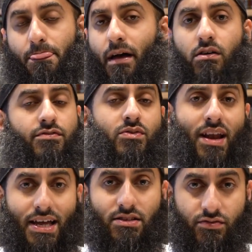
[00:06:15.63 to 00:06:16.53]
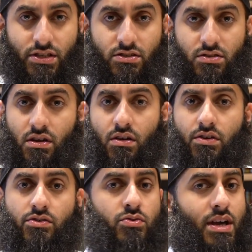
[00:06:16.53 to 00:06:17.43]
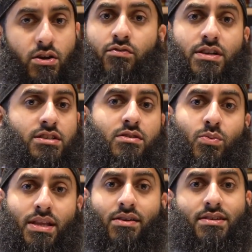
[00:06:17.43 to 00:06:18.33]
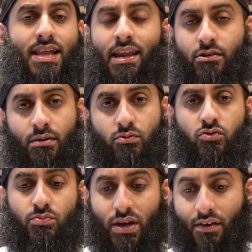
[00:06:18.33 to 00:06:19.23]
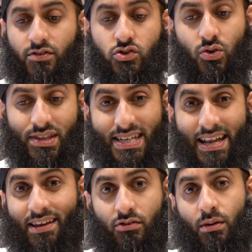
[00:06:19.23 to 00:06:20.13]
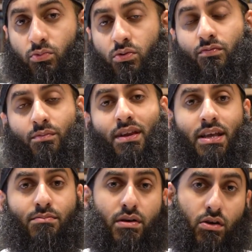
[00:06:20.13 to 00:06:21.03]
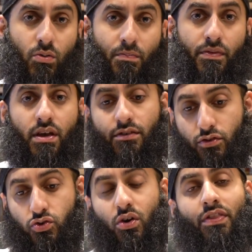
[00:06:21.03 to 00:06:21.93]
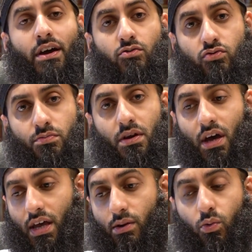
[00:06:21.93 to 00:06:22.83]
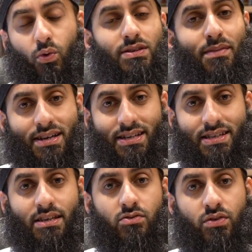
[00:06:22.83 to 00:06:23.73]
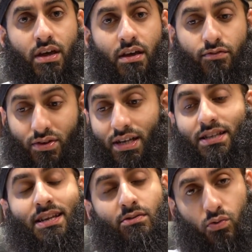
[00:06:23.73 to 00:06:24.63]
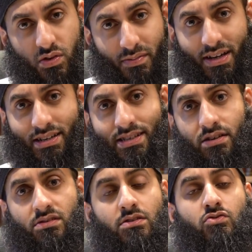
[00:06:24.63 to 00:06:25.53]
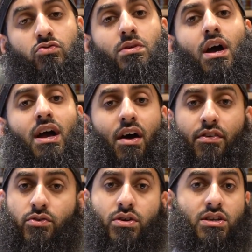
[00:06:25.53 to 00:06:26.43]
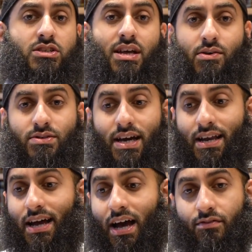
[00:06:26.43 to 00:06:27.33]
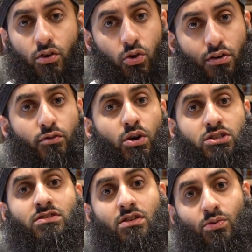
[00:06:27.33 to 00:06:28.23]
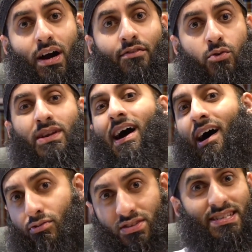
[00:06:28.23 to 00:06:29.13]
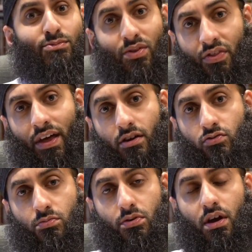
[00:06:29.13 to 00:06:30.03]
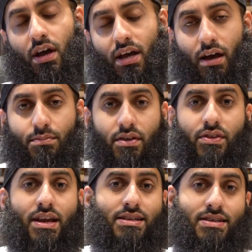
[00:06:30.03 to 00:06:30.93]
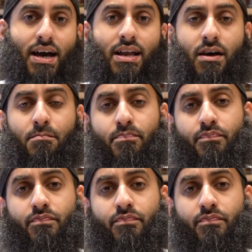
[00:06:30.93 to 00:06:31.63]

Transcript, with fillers: Now, if you'd like to register, you cannot register without the Telegram group. You have to join the Telegram group from the link below. If you join that group, it will automatically take you there. If you click the link, it will automatically take you to the group. And then you can, inshallah ta'ala, have a lot of questions that you have no doubt answered within that group. And bi'idhnillahi ta'ala,